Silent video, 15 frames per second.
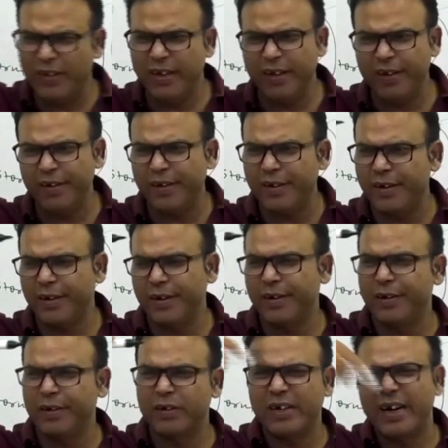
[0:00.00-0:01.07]
very
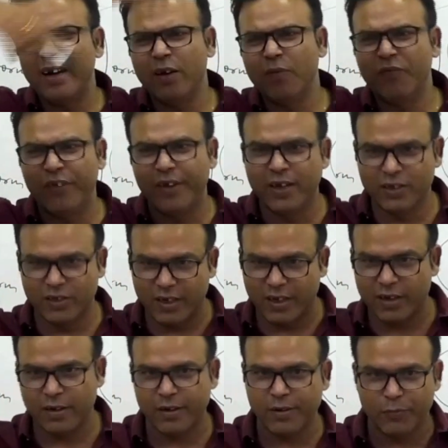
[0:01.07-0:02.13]
random figures
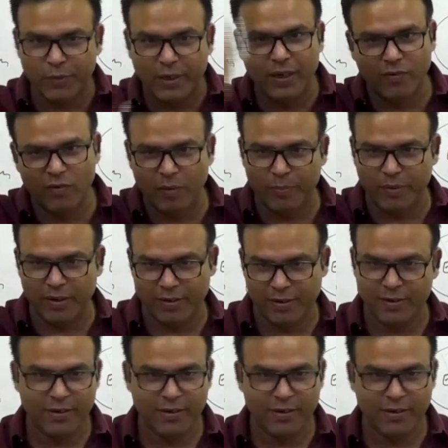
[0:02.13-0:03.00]
are being developing.